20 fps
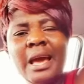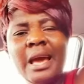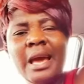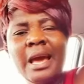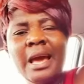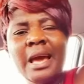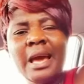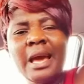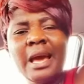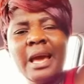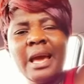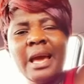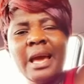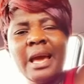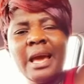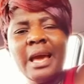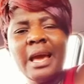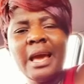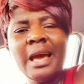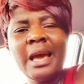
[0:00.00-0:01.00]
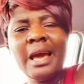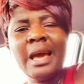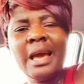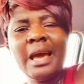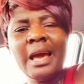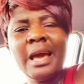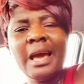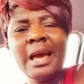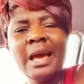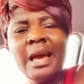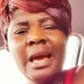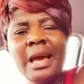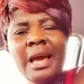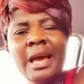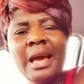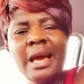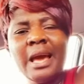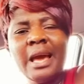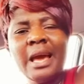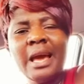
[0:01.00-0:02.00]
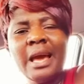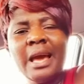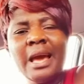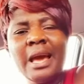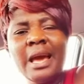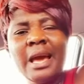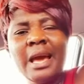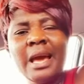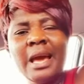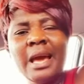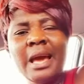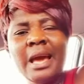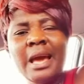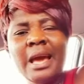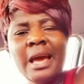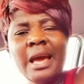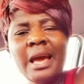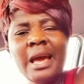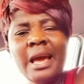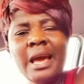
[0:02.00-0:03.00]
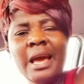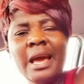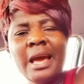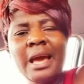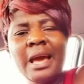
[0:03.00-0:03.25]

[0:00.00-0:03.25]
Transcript: No words are spoken by the person on screen.